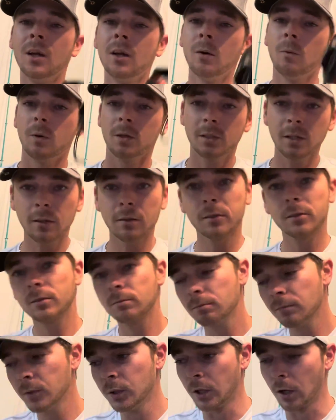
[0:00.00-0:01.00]
Which else,
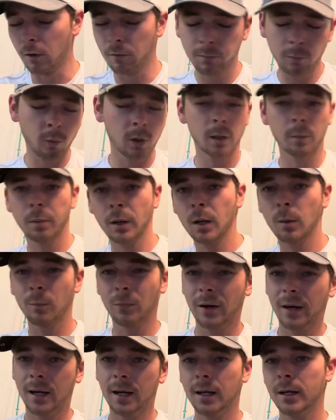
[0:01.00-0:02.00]
you know, 40-pound
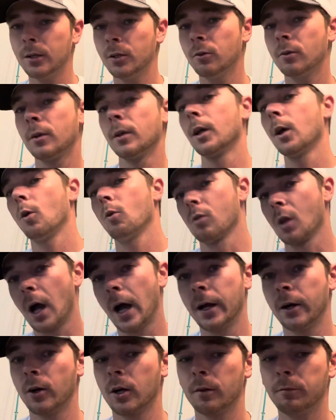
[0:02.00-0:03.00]
braid, you can go
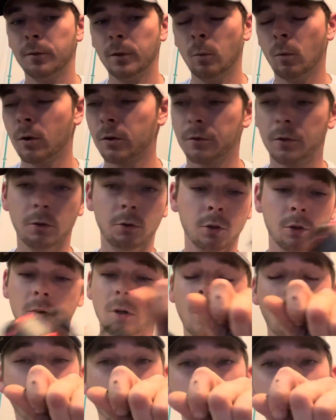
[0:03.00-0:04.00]
lighter if you want to. You can
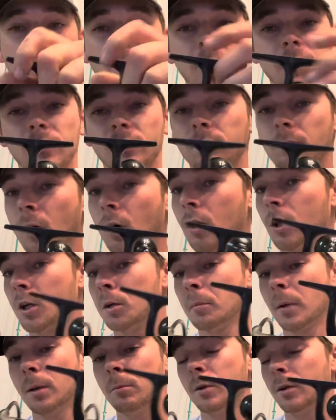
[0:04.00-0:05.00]
go a little bit smaller,
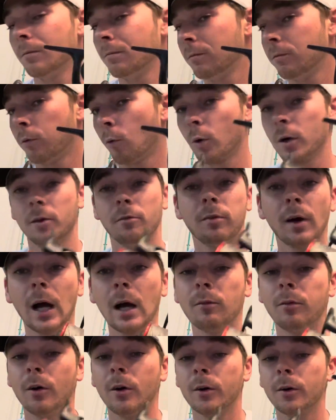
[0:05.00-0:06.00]
maybe
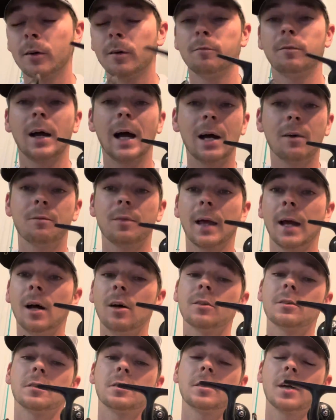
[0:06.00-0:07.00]
4,500,
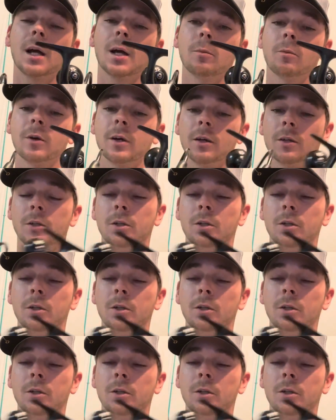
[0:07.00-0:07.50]
5,000 type reel.